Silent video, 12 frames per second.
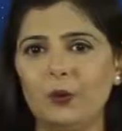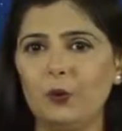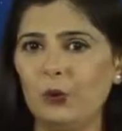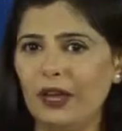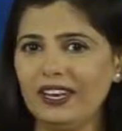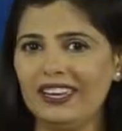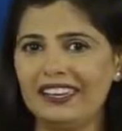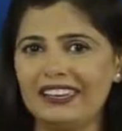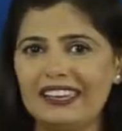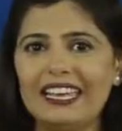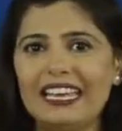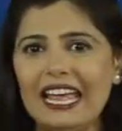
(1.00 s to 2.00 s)
Winning
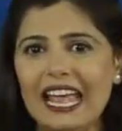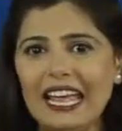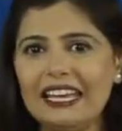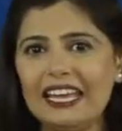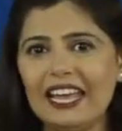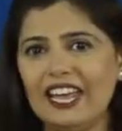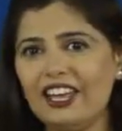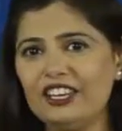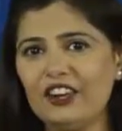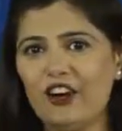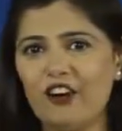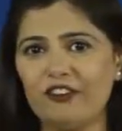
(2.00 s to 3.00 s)
in any
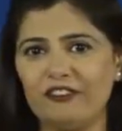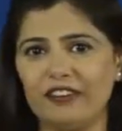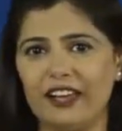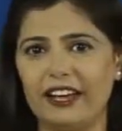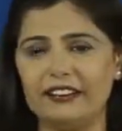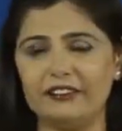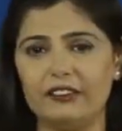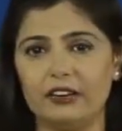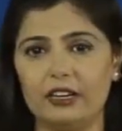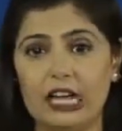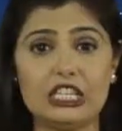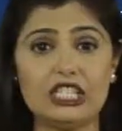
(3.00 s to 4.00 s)
area of life,
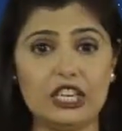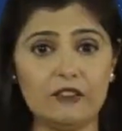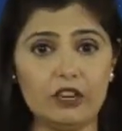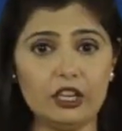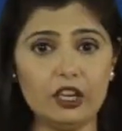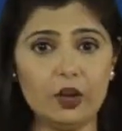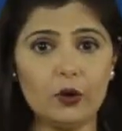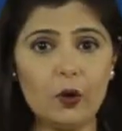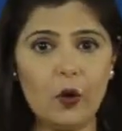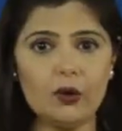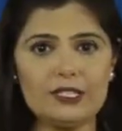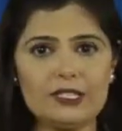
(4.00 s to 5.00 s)
achieving your
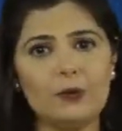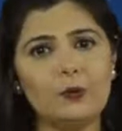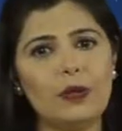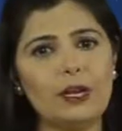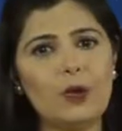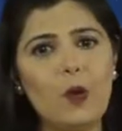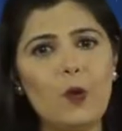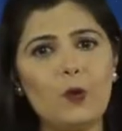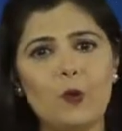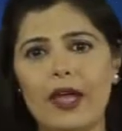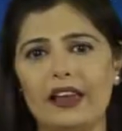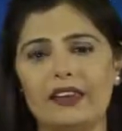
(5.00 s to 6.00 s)
goals will go
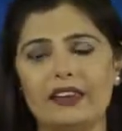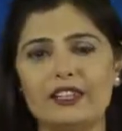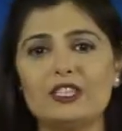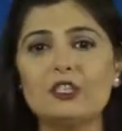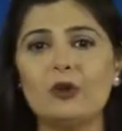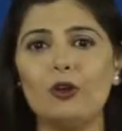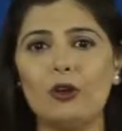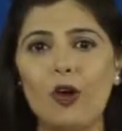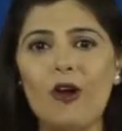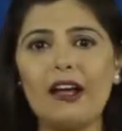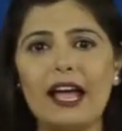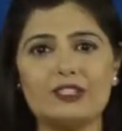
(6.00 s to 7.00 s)
well so
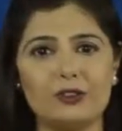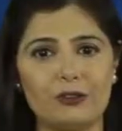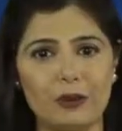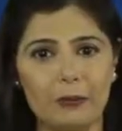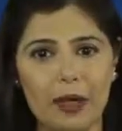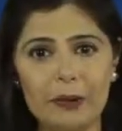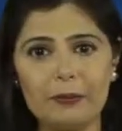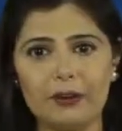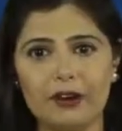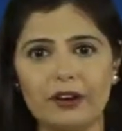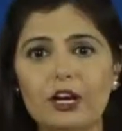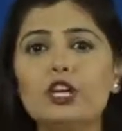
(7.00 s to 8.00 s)
long as you
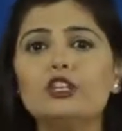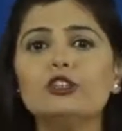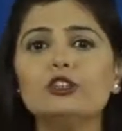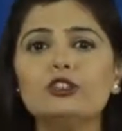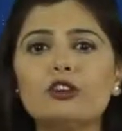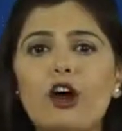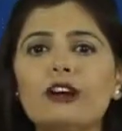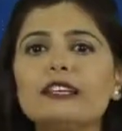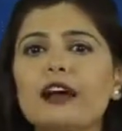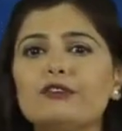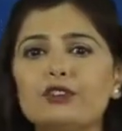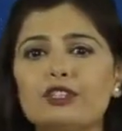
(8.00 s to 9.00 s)
remember you do not
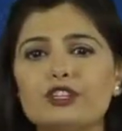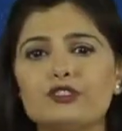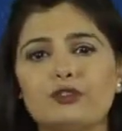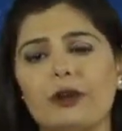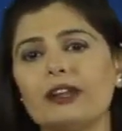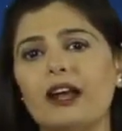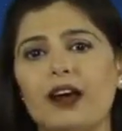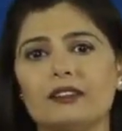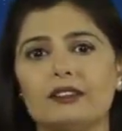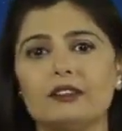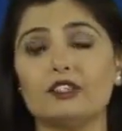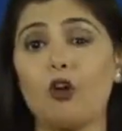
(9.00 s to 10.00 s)
have to destroy
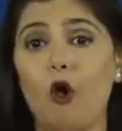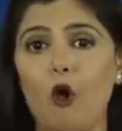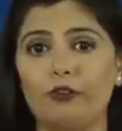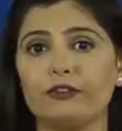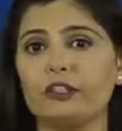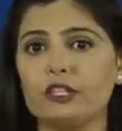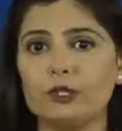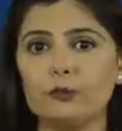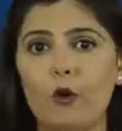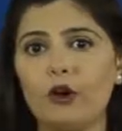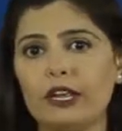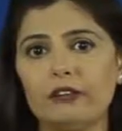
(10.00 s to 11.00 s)
others off the
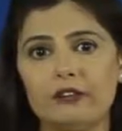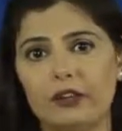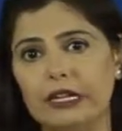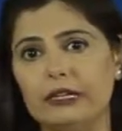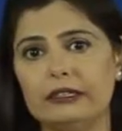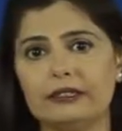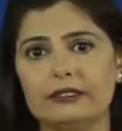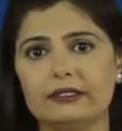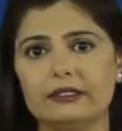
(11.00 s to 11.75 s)
sporting field.